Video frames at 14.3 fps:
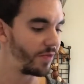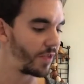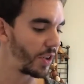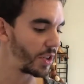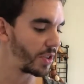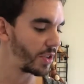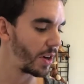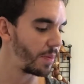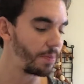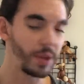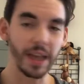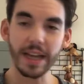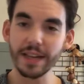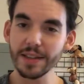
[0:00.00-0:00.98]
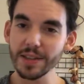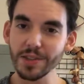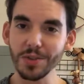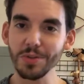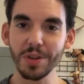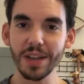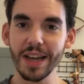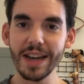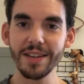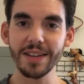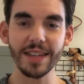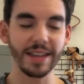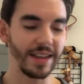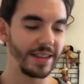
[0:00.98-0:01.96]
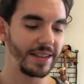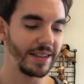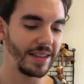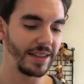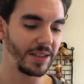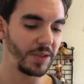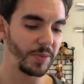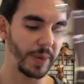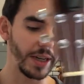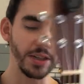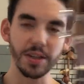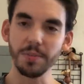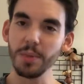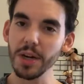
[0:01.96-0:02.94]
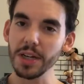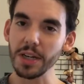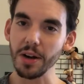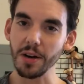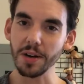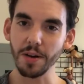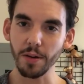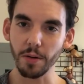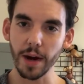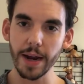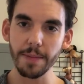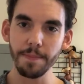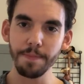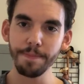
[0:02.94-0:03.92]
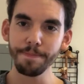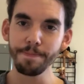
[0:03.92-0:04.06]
first start playing this ukulele that you spent good money on, all right?